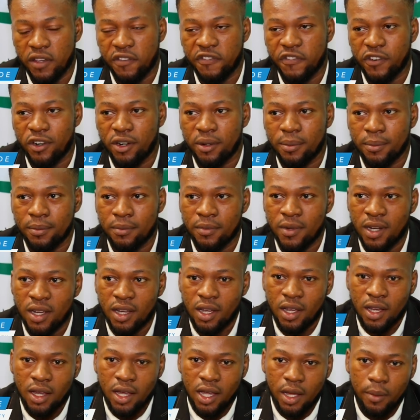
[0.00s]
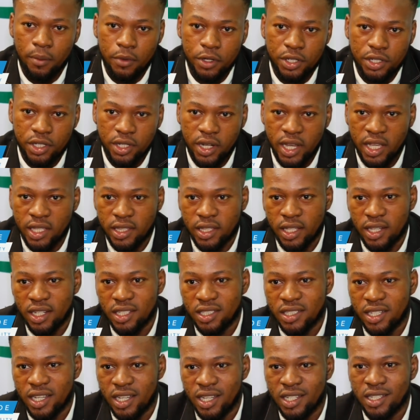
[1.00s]
Okay, from emotional
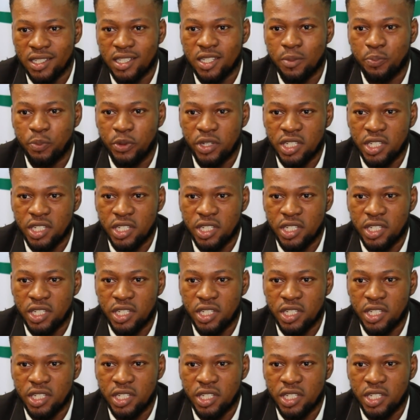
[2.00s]
intelligence,